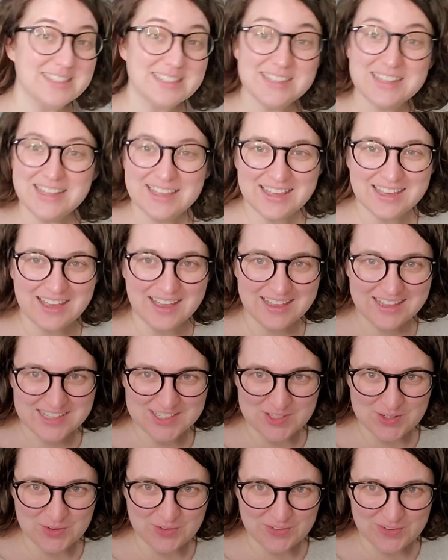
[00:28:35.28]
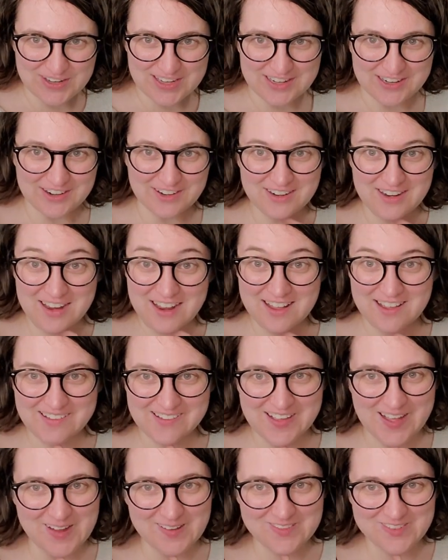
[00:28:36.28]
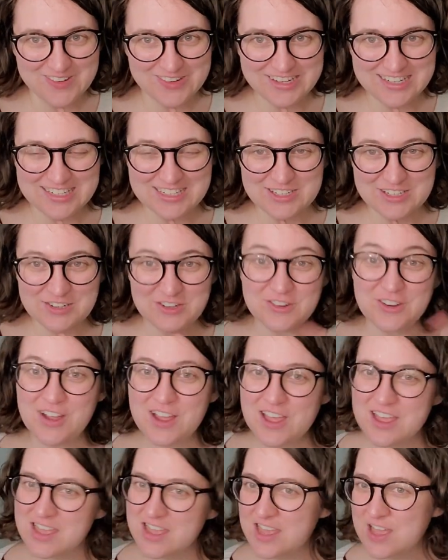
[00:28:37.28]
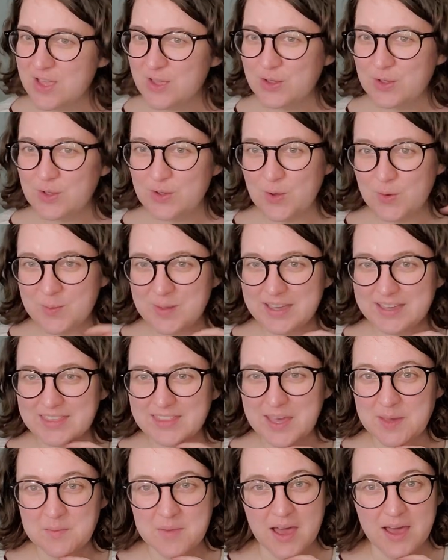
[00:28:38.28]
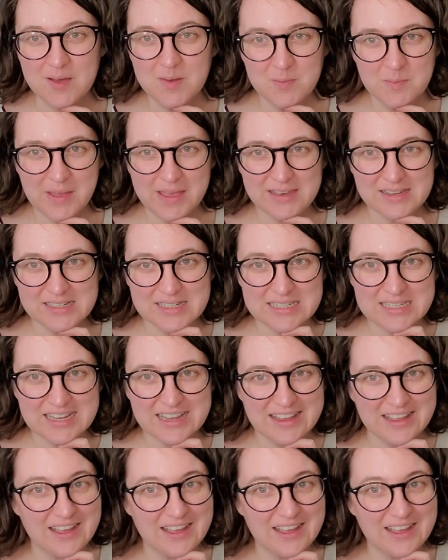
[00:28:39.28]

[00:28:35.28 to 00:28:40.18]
sneaky guys over here, I'm going to go pick them up and